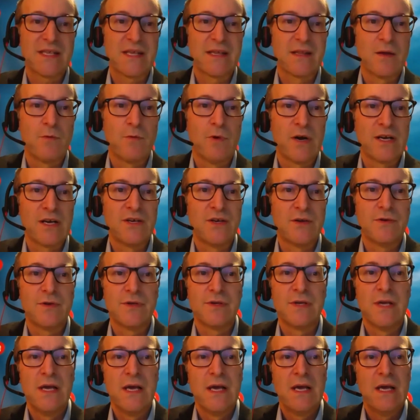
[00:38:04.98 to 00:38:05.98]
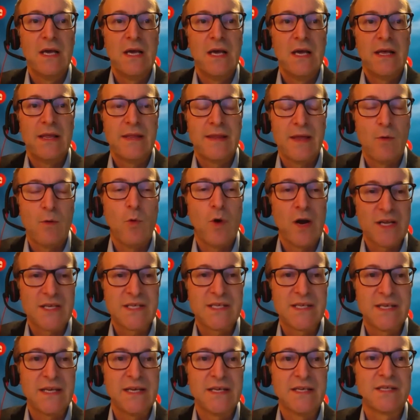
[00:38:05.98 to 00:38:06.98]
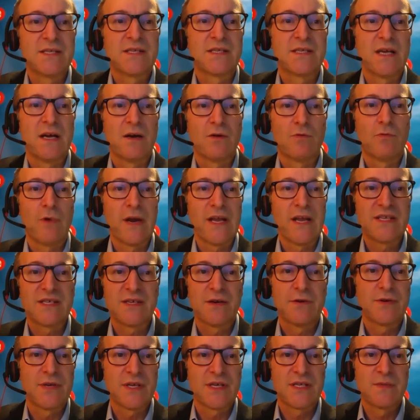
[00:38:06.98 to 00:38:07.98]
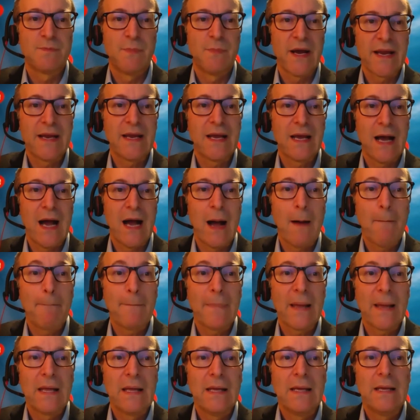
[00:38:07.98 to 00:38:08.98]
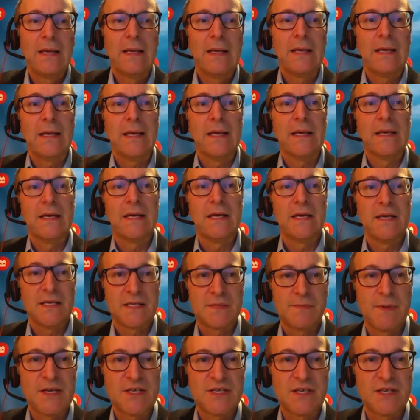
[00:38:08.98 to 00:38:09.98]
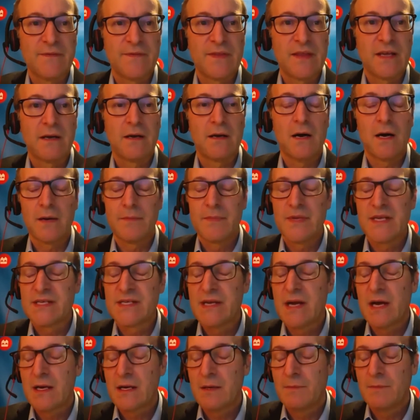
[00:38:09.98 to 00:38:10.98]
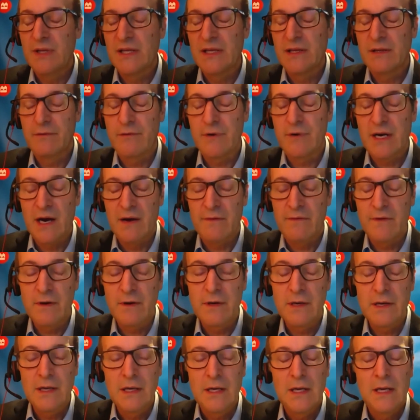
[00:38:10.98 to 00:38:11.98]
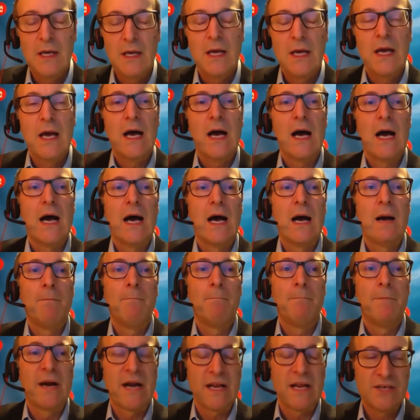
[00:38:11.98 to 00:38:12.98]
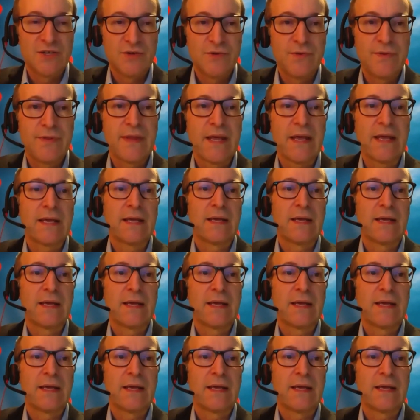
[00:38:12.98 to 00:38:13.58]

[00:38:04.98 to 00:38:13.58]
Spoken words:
they want to do, they want to see is rates start to spike up, especially if the economy is not completely recovered. But I do think,